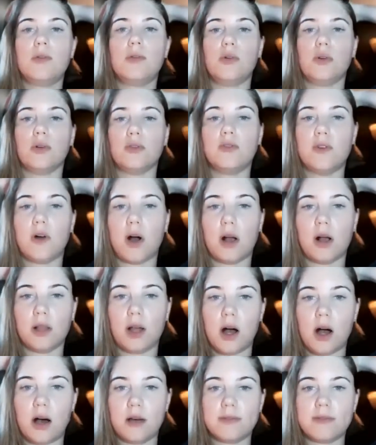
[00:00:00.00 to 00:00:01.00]
or fall
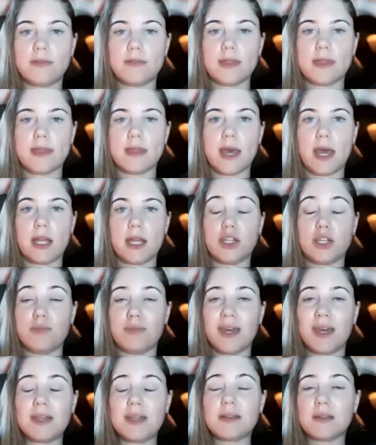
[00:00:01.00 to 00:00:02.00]
off that you
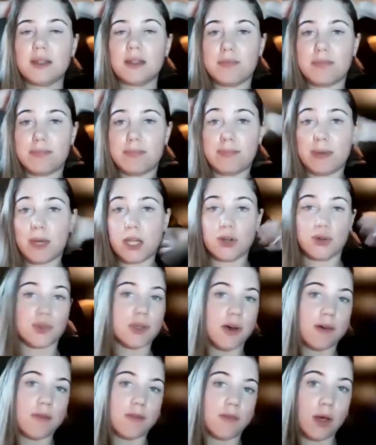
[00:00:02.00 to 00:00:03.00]
basically beat
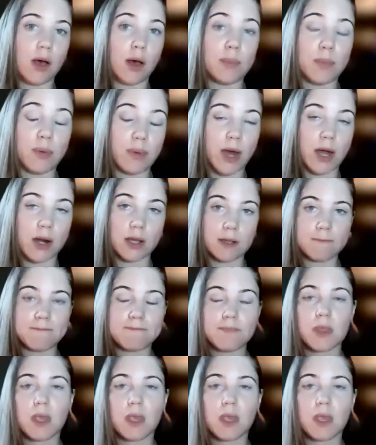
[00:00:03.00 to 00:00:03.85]
yourself up about it.